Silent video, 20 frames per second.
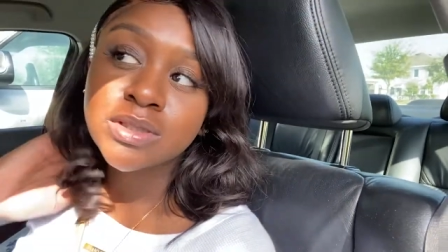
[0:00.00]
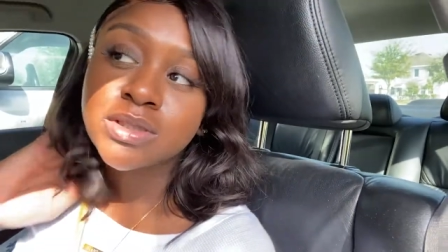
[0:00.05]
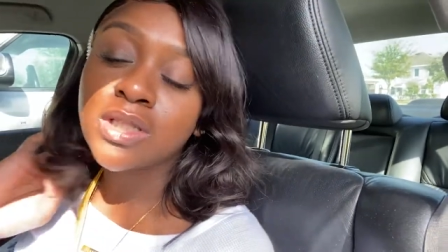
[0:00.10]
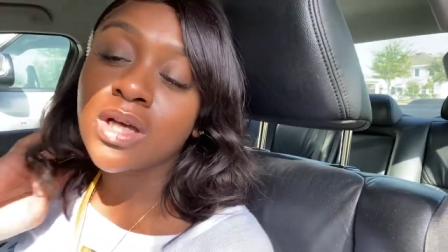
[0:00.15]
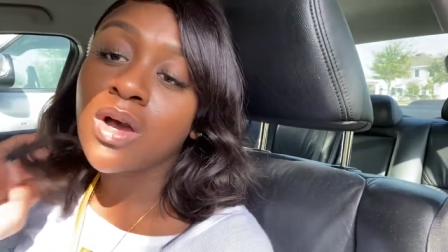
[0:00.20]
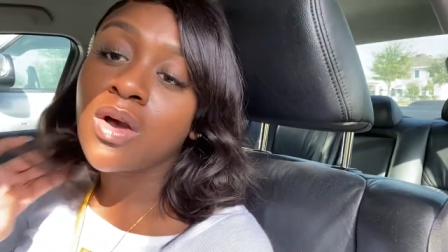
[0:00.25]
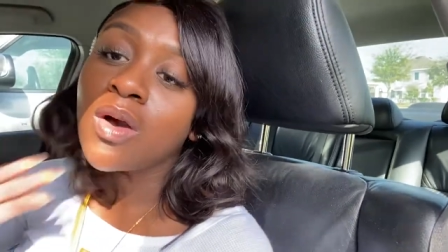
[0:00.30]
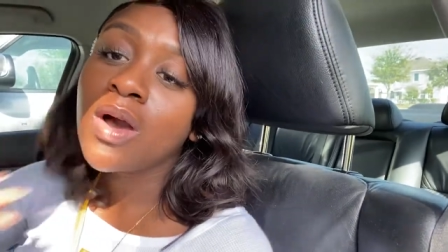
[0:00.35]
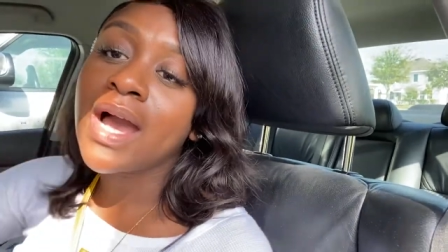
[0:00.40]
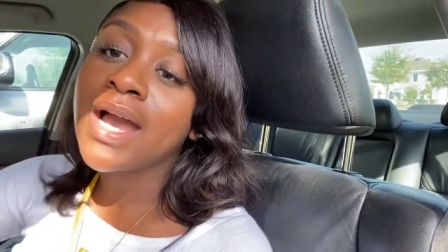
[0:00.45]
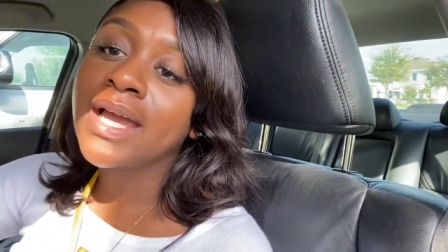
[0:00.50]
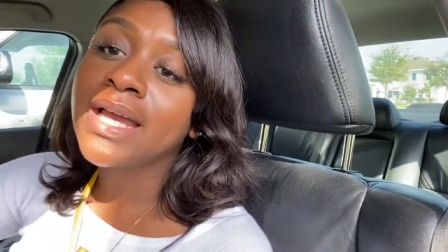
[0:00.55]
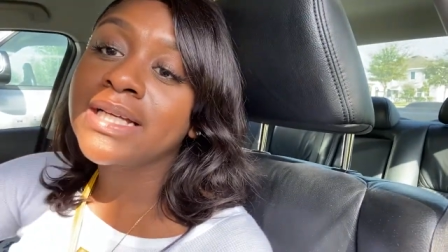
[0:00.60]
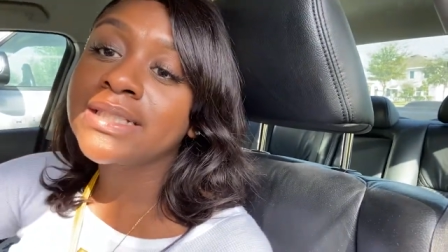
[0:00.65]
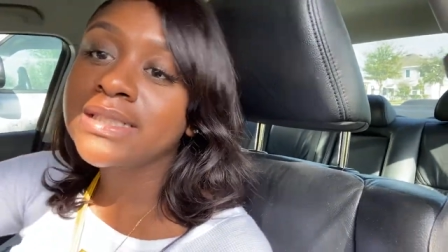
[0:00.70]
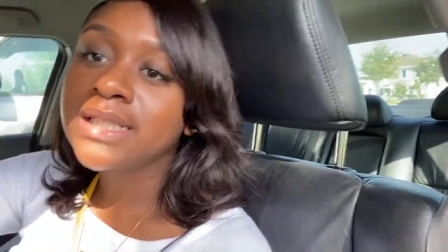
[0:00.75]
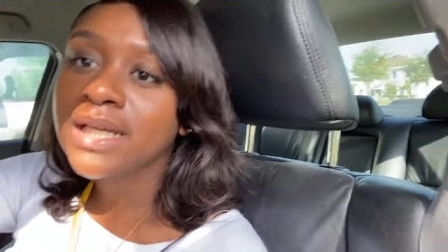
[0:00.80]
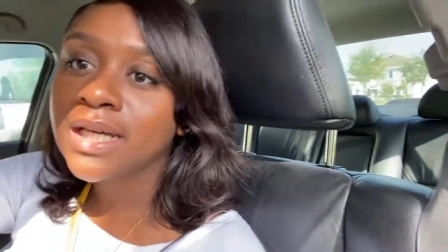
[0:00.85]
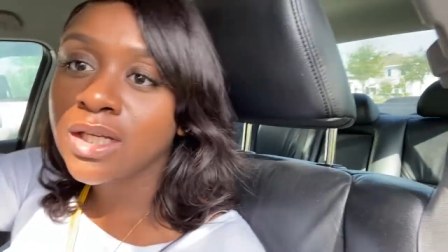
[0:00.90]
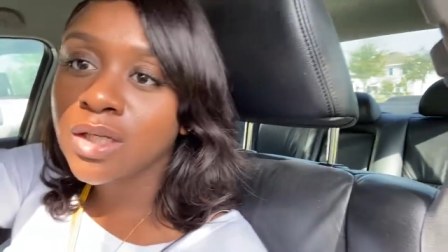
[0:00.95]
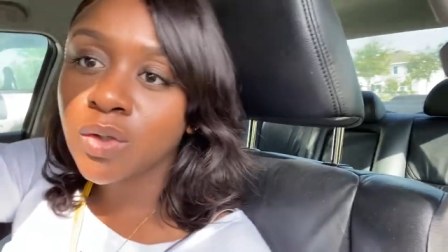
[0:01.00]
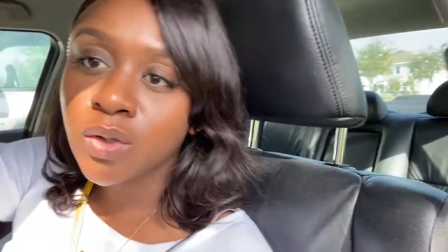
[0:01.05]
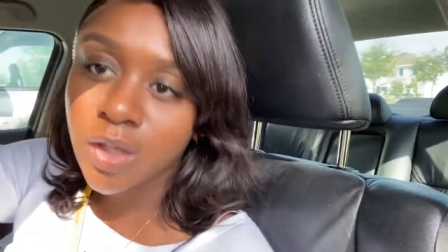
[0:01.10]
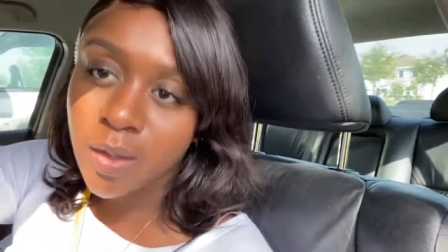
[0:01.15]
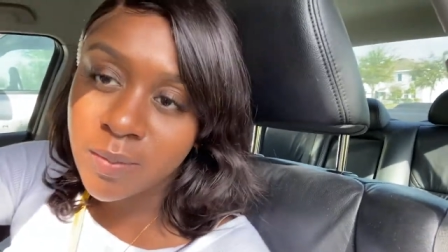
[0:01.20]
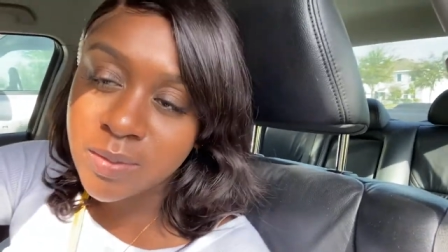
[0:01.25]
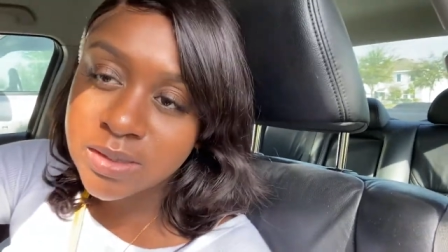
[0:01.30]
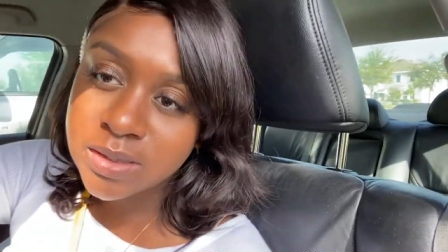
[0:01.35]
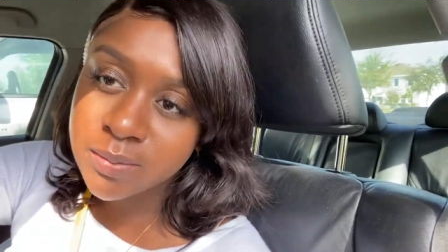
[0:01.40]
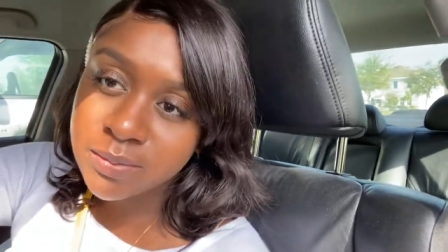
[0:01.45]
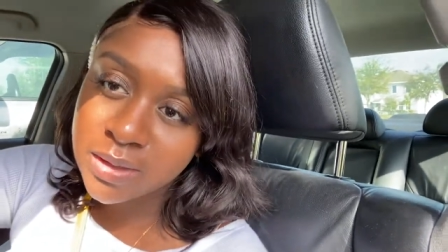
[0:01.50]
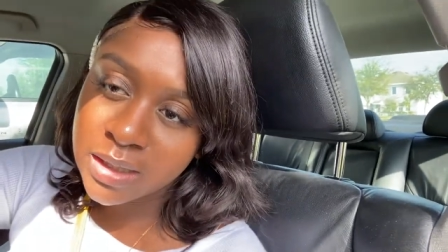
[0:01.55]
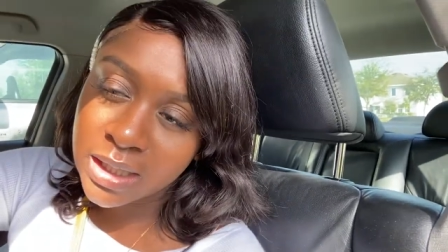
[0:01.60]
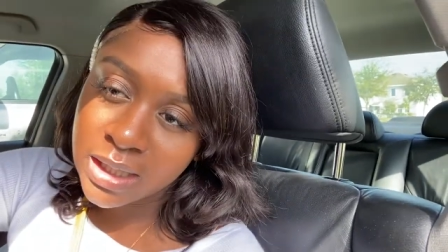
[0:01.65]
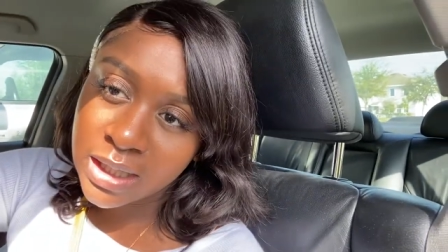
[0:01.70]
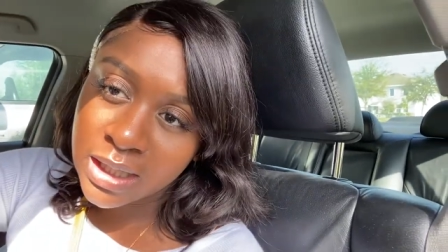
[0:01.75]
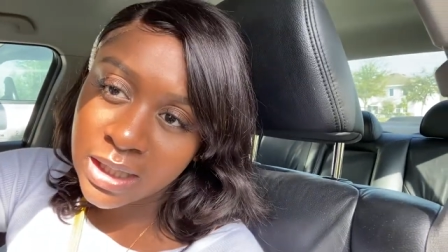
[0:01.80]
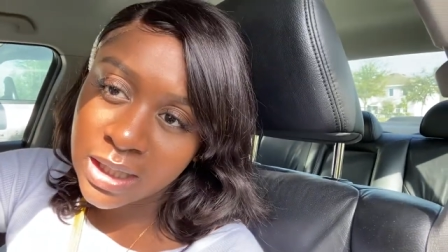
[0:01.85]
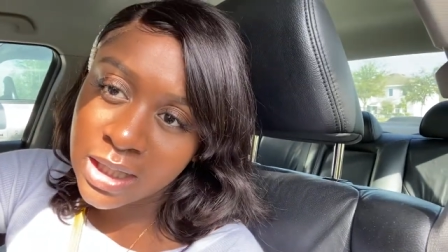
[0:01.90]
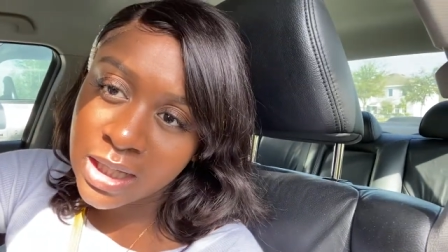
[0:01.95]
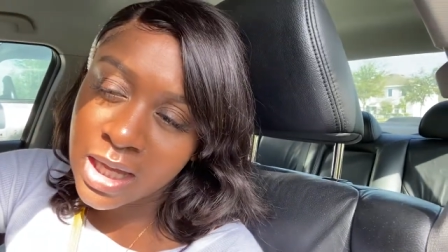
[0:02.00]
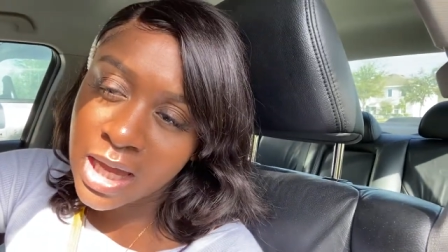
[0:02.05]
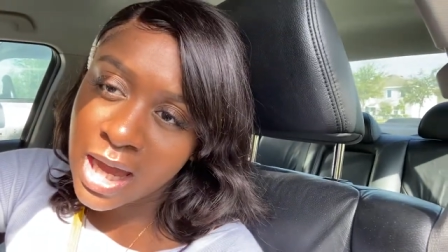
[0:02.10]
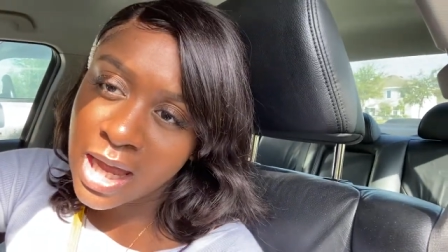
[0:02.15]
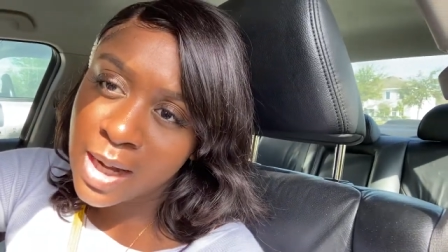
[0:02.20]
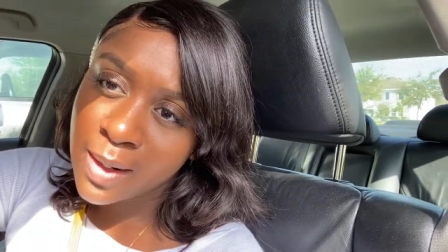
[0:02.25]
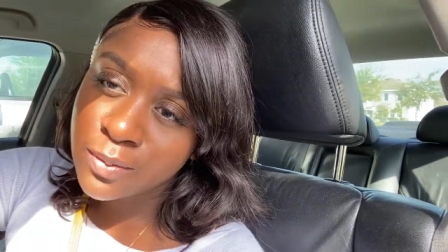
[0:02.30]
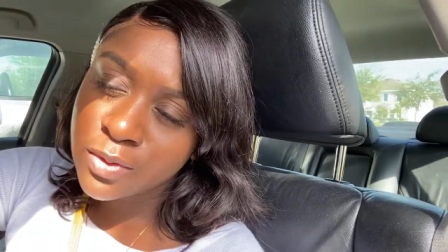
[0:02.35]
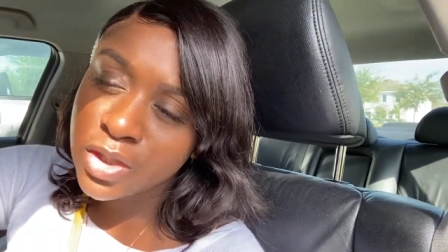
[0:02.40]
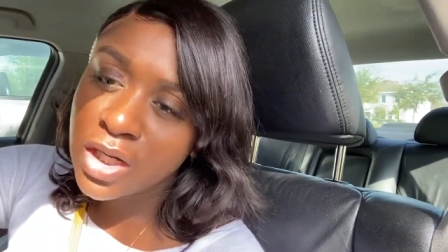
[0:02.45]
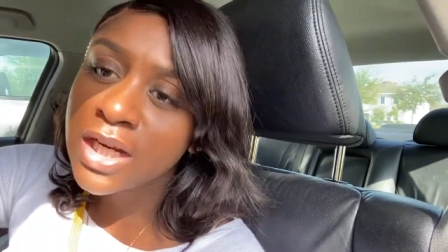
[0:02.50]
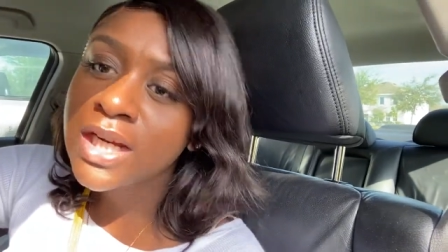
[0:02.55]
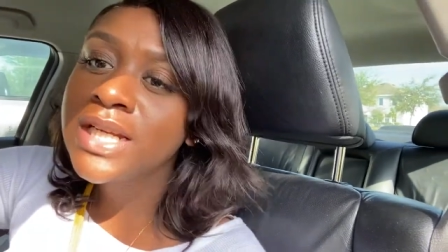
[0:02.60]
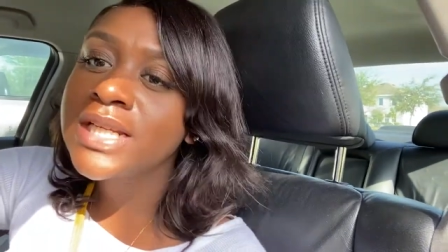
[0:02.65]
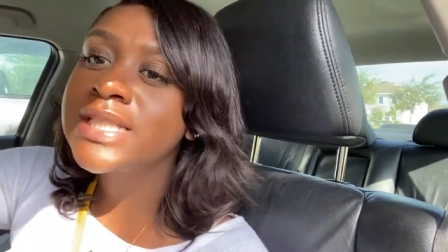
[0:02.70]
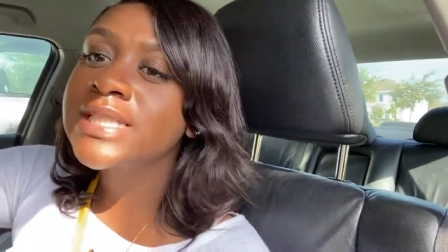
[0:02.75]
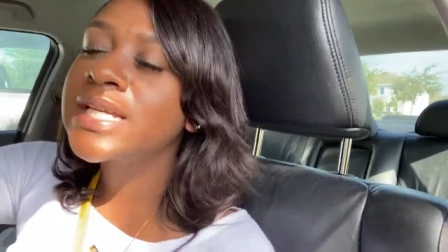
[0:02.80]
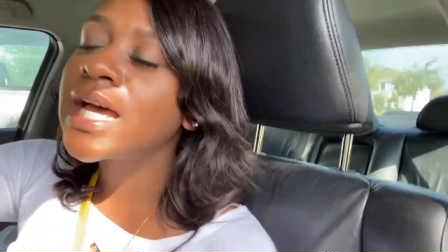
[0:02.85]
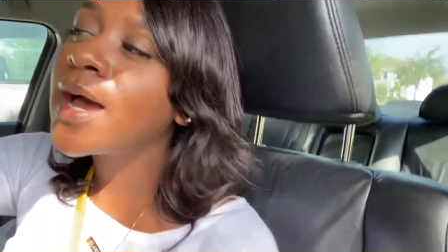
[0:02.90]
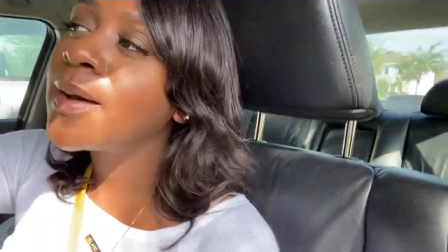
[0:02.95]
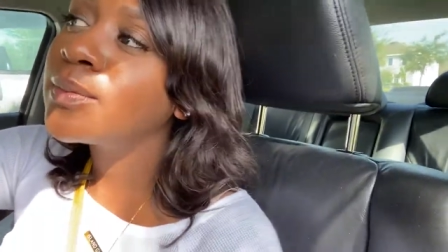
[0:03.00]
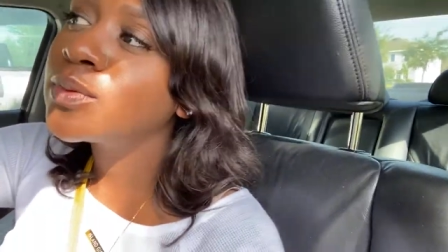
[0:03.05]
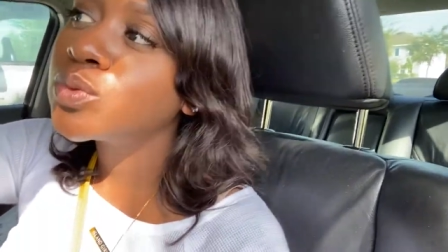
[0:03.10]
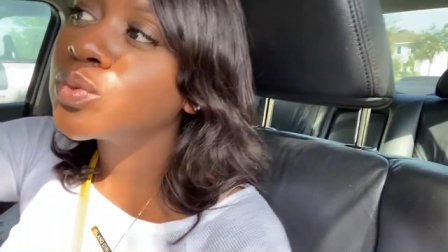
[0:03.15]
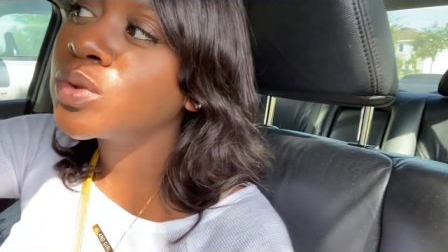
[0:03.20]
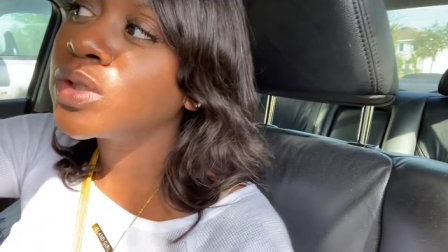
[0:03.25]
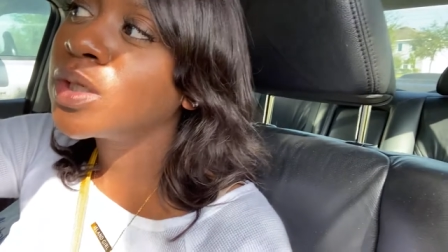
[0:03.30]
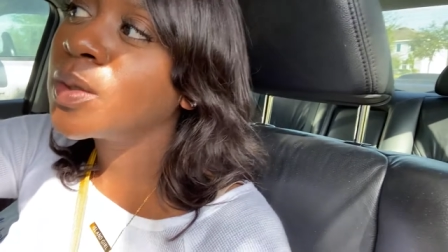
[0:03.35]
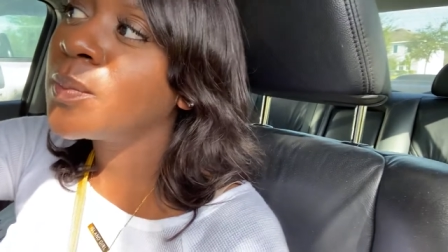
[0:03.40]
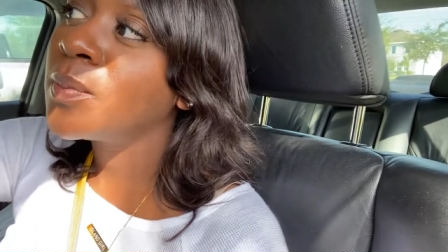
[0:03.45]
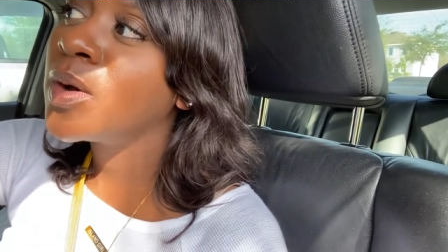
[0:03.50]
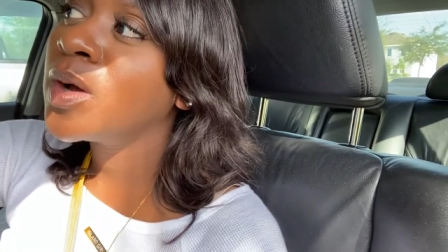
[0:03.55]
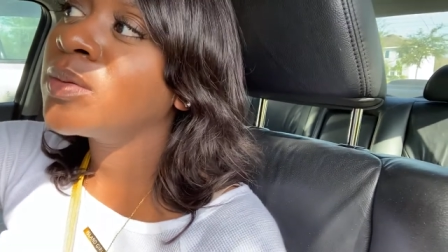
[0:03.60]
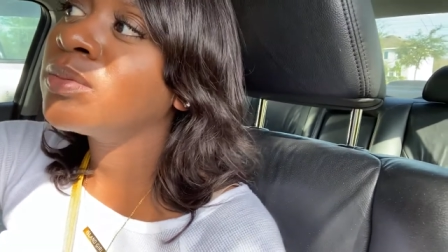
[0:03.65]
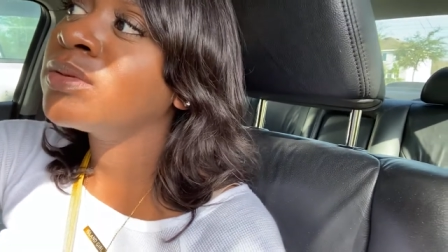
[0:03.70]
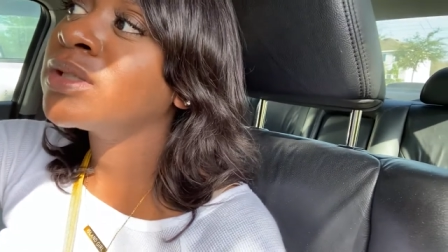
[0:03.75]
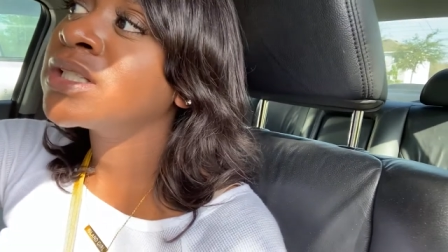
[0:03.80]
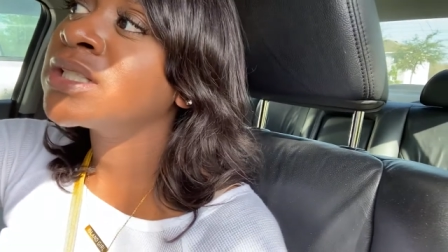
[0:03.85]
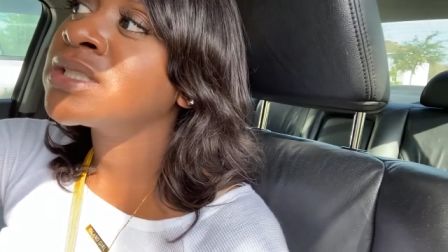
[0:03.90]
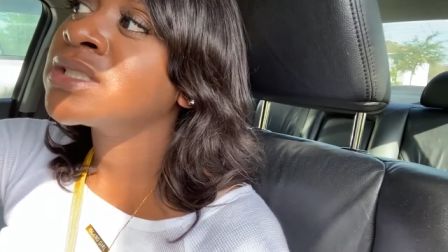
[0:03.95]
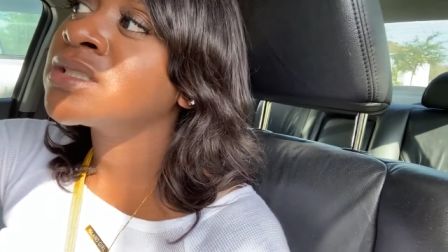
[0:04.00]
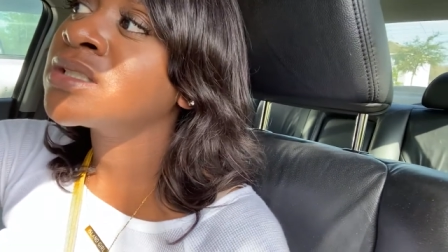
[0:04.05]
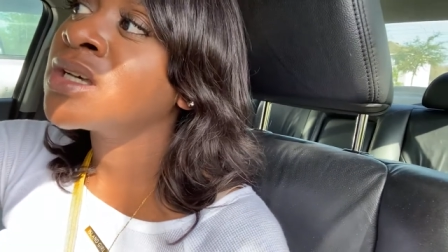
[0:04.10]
So I guess I gotta go get me something to eat. And I'm trying to decide between a Publix